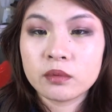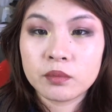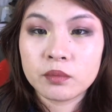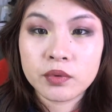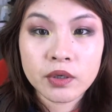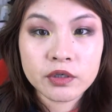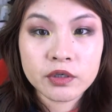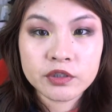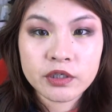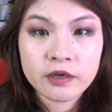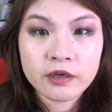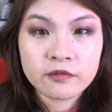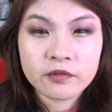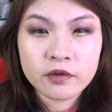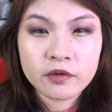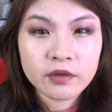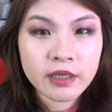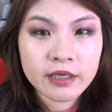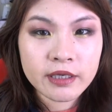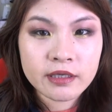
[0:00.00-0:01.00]
brush I
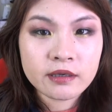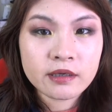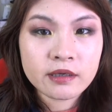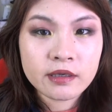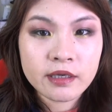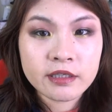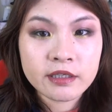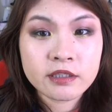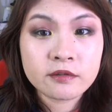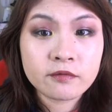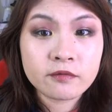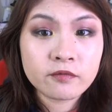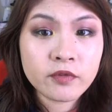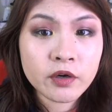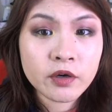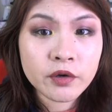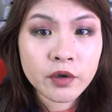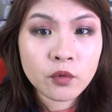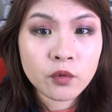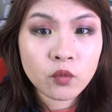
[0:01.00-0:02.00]
feel like it's
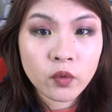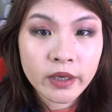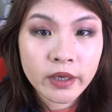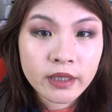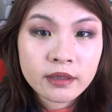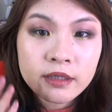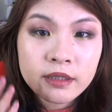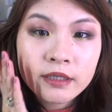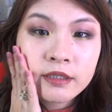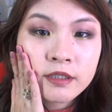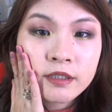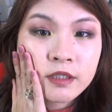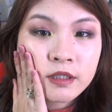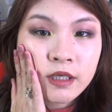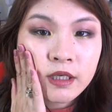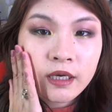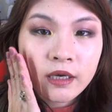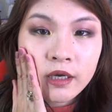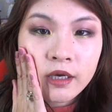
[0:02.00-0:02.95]
very weightless